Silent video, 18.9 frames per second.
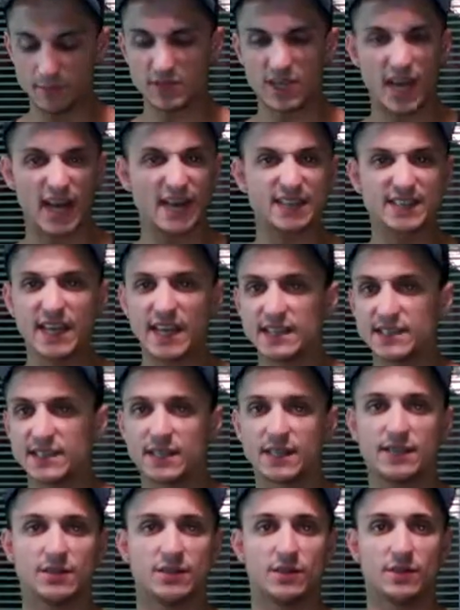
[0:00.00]
kind of tasting it
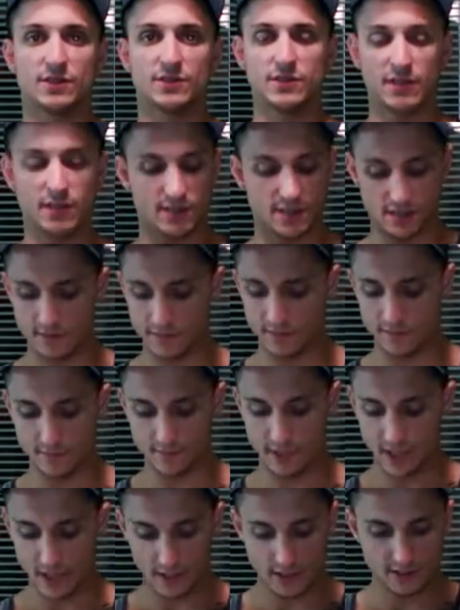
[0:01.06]
until it's the
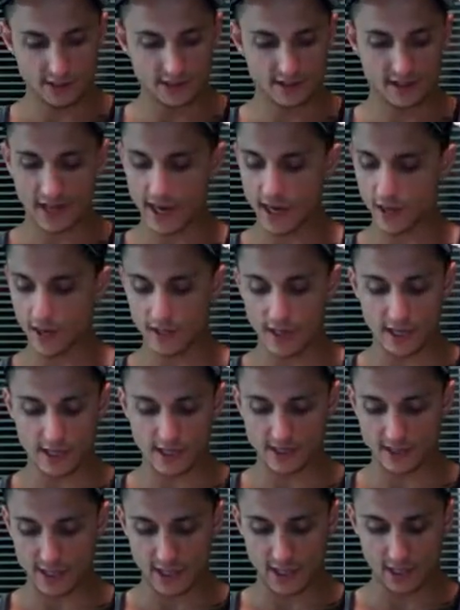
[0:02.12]
desired
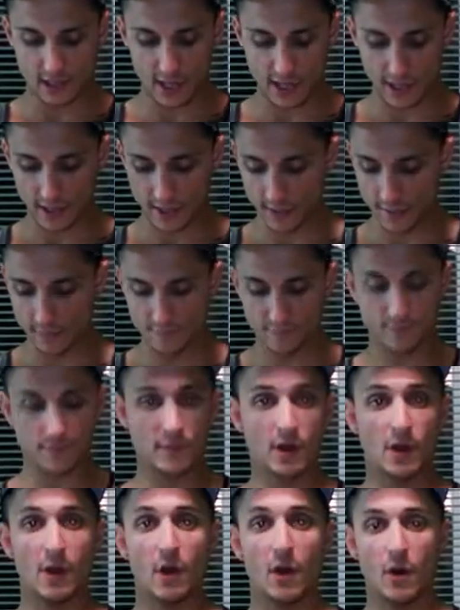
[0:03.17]
doneness that you like.
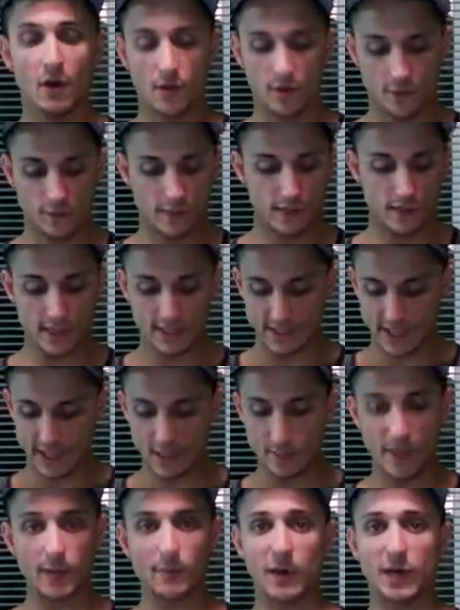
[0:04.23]
Well, that's how you
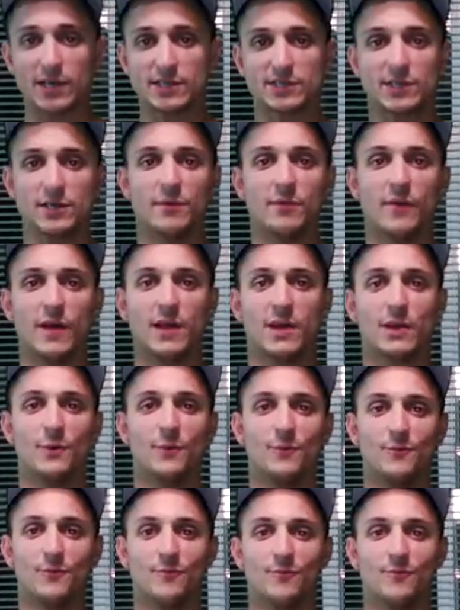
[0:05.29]
make pasta. Thank you.